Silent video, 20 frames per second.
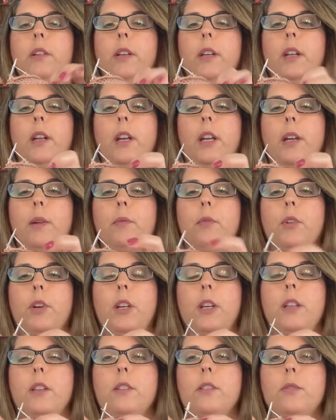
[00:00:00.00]
and I am
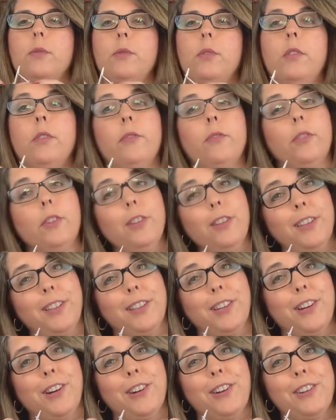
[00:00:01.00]
working this one fully
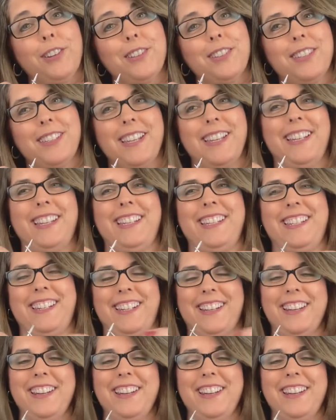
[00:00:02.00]
in garter stitch